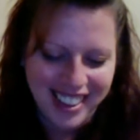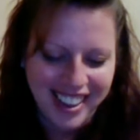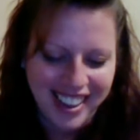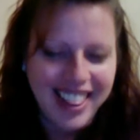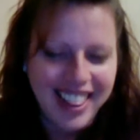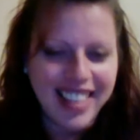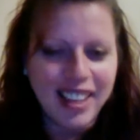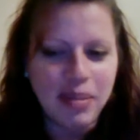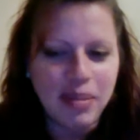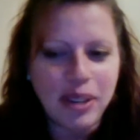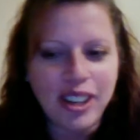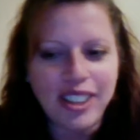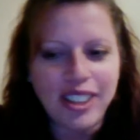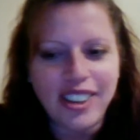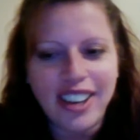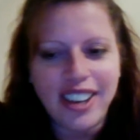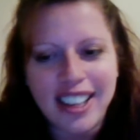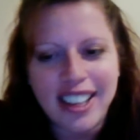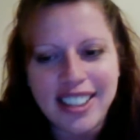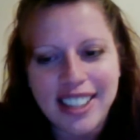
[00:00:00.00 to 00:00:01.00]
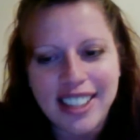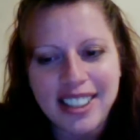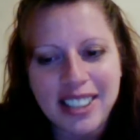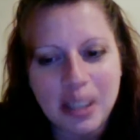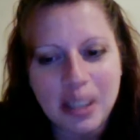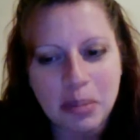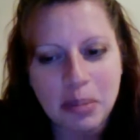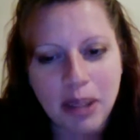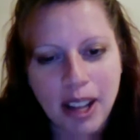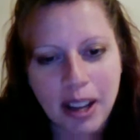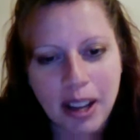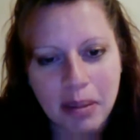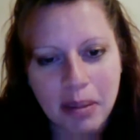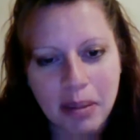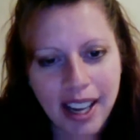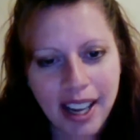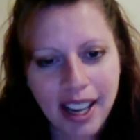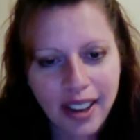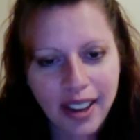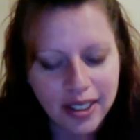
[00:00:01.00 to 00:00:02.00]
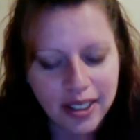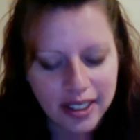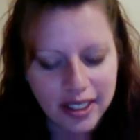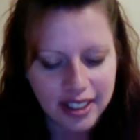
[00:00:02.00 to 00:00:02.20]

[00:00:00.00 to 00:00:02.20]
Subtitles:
They put on their headsets to block me out.